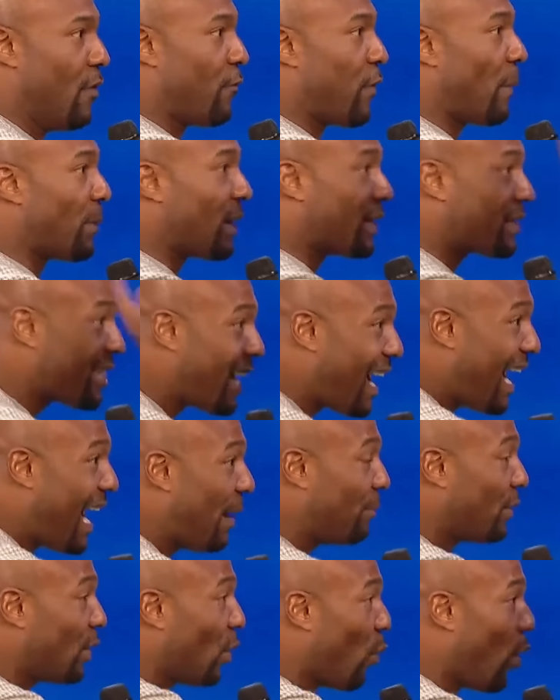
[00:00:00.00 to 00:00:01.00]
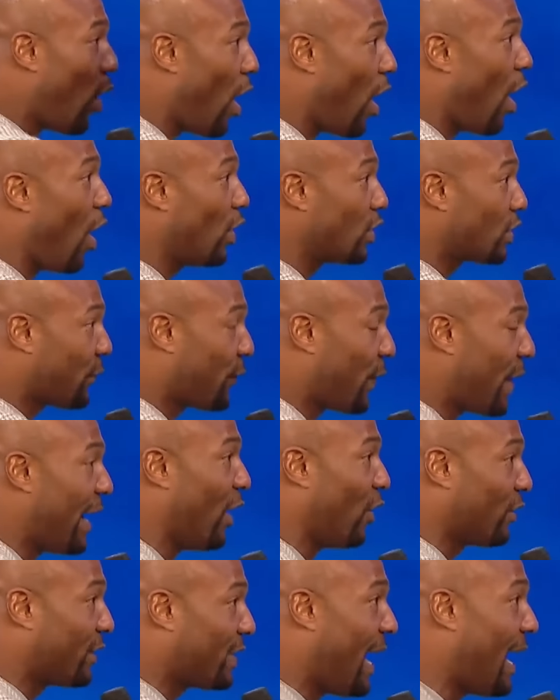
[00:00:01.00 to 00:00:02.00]
From the time the walls
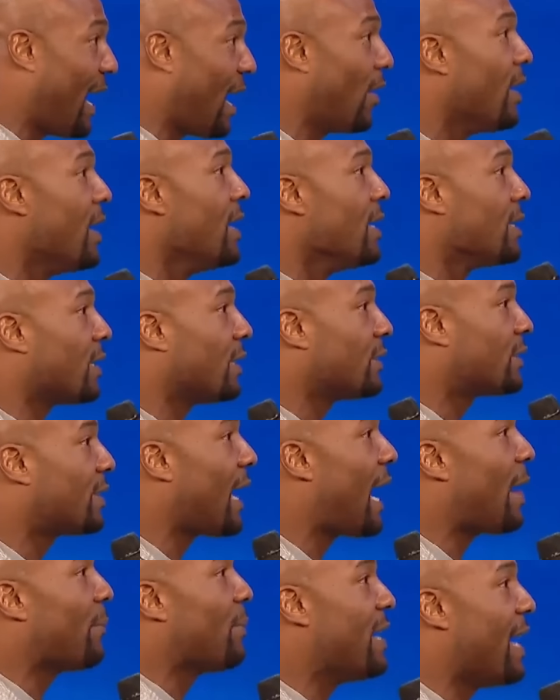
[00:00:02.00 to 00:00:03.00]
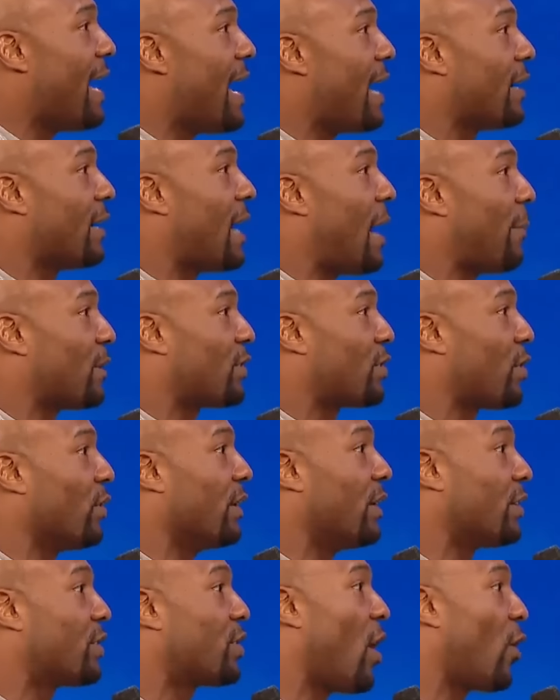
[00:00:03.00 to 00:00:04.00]
fell down to the time he had an
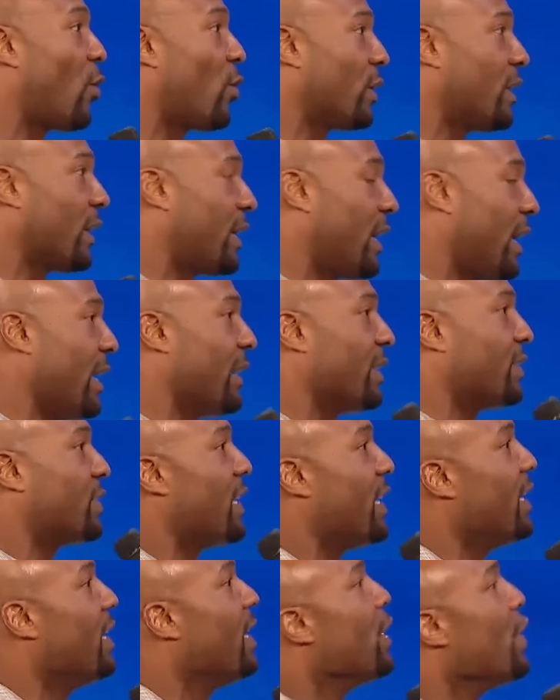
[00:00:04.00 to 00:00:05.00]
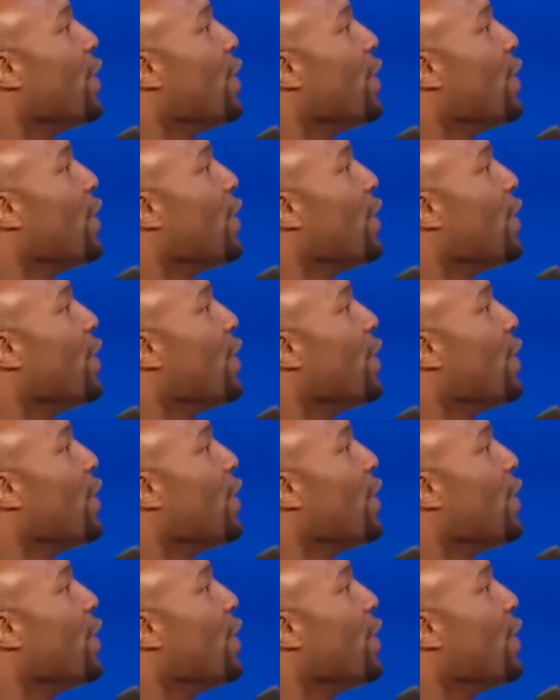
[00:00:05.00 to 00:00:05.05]
opportunity to talk with the king. See,